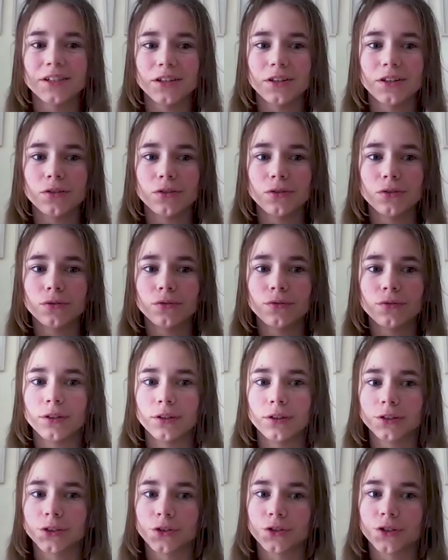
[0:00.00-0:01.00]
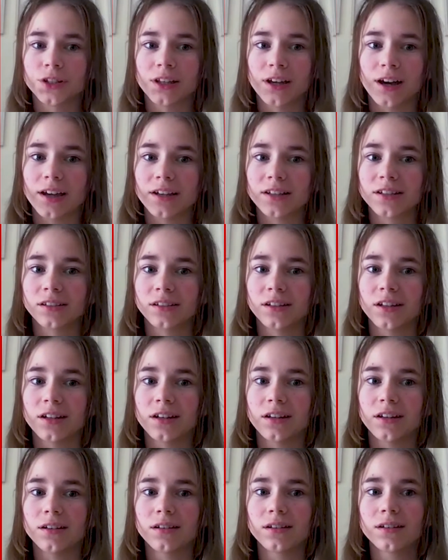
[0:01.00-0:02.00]
you feel socially
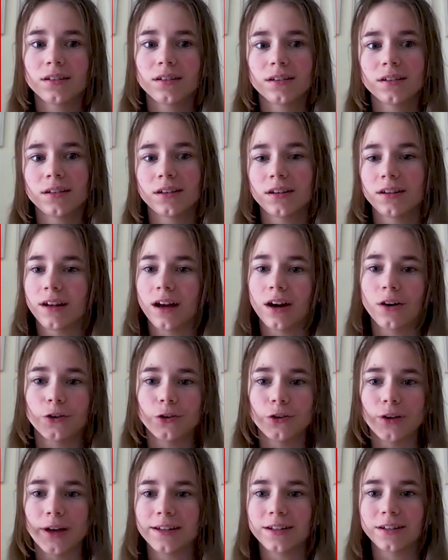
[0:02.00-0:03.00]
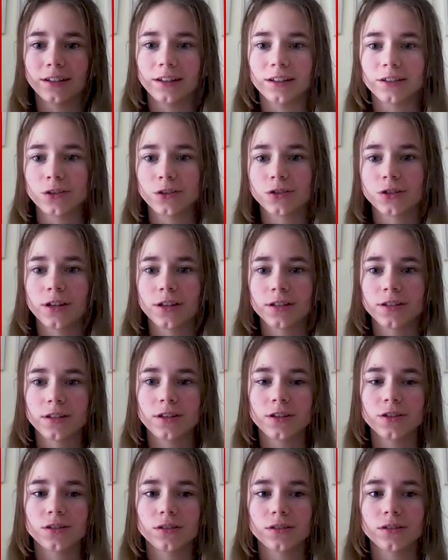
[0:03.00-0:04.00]
isolated, and how are you handling social
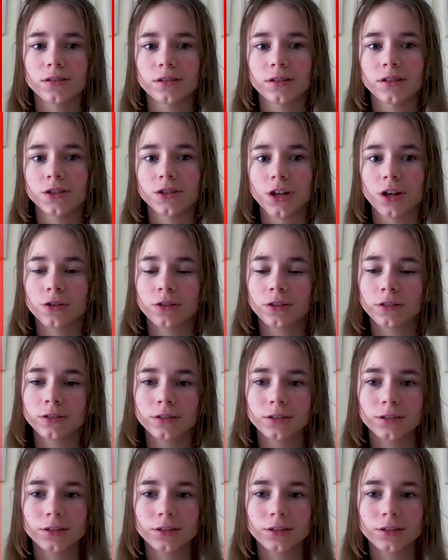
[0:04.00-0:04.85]
isolation in general?